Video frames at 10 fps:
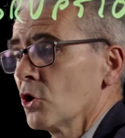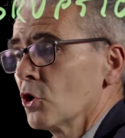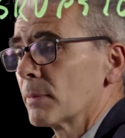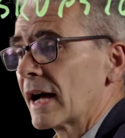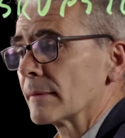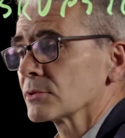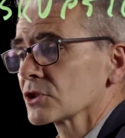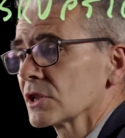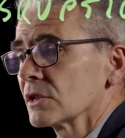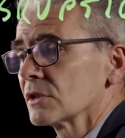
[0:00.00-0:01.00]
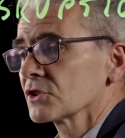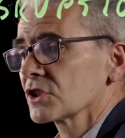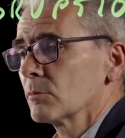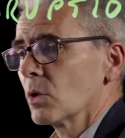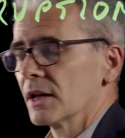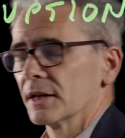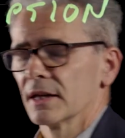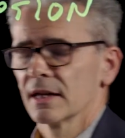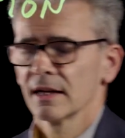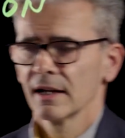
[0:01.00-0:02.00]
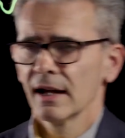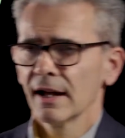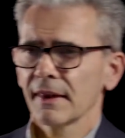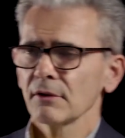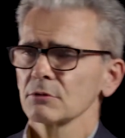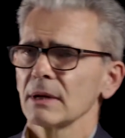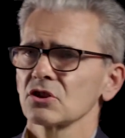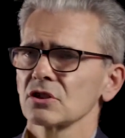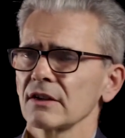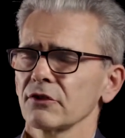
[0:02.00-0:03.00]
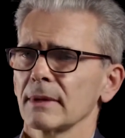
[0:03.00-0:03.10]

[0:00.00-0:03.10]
or perhaps someone. That was a major day for